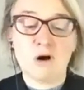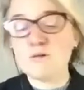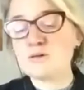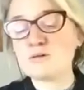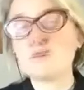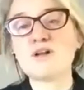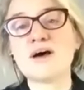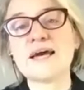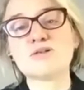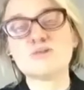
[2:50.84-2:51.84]
often
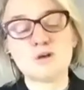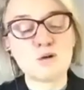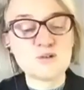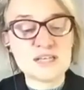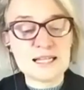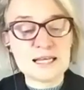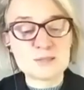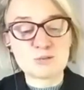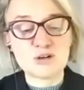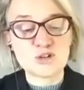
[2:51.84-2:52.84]
relying on volunteer-led
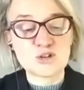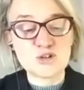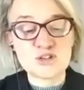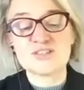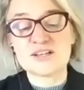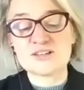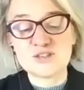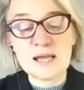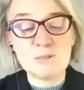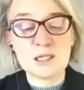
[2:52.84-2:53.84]
approaches such
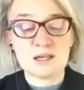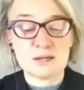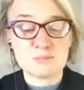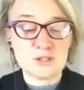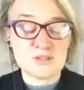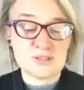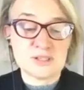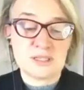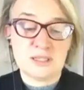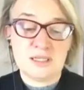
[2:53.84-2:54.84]
as nappy
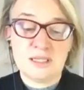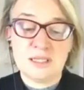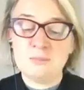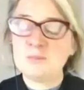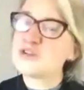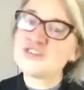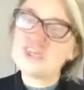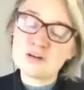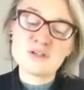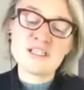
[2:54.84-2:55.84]
libraries. But
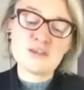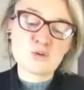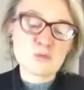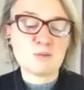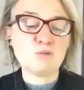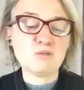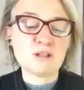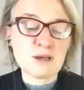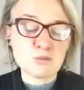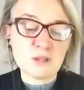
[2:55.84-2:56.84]

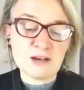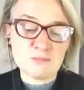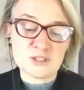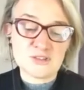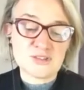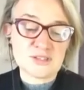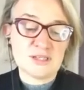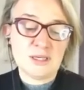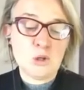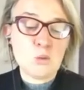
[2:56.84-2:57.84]
austerity-crippled local
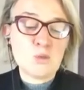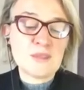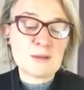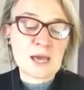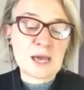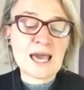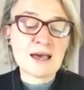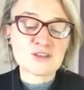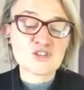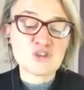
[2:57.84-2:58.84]
governments, with their
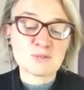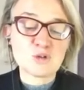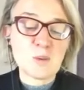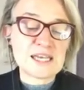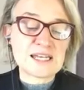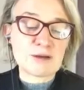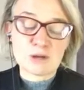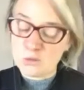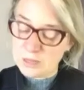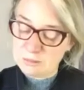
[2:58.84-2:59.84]
powers stripped away in
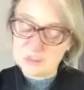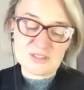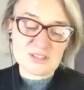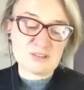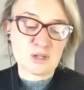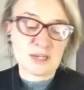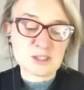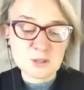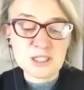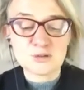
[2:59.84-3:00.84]
our incredibly
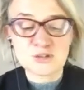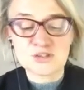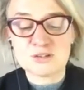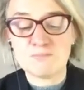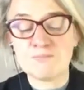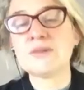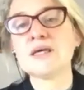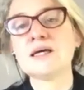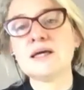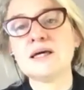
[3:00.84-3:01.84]
centralised political system,
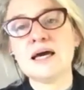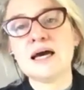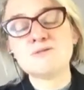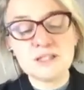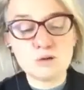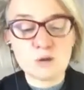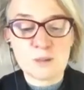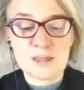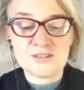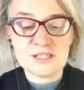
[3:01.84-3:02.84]
have little
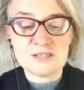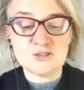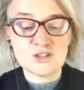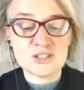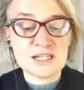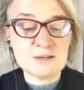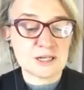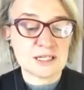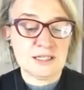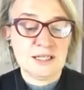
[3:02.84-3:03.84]
capacity to
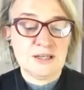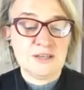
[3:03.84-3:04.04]
deliver